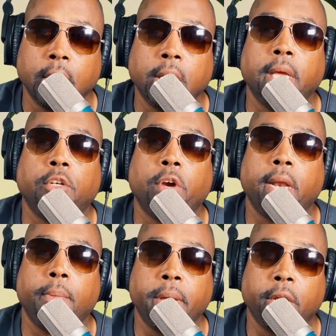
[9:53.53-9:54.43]
They
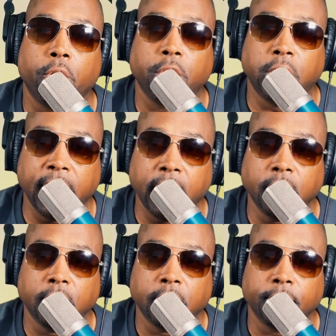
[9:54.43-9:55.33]
try to make her
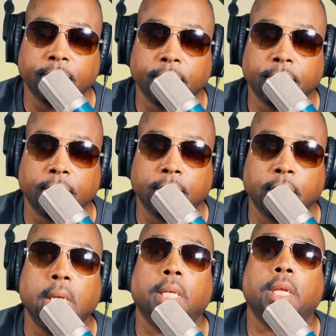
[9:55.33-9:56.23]
jealous.
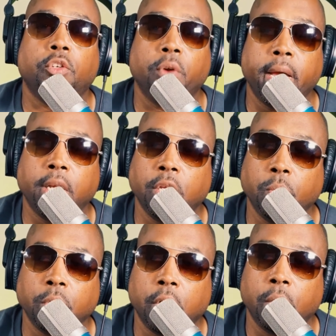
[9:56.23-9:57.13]
They trying to
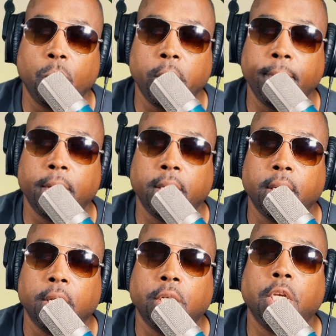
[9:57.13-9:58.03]
use other women
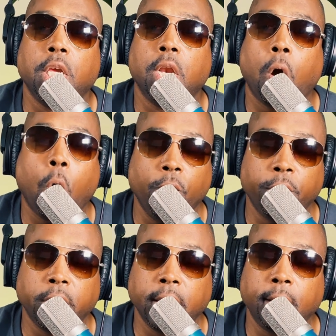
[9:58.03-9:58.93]
to get
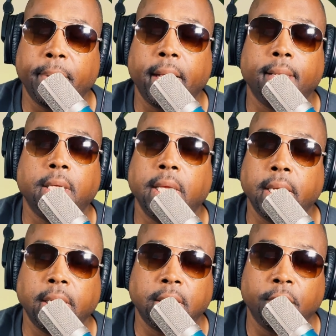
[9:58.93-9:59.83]
over them by
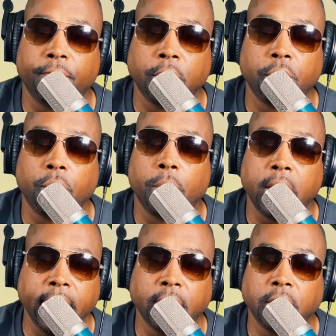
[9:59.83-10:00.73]
getting themselves into a
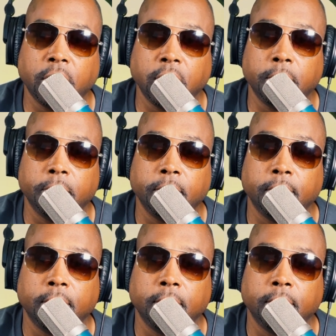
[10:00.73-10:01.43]
relationship.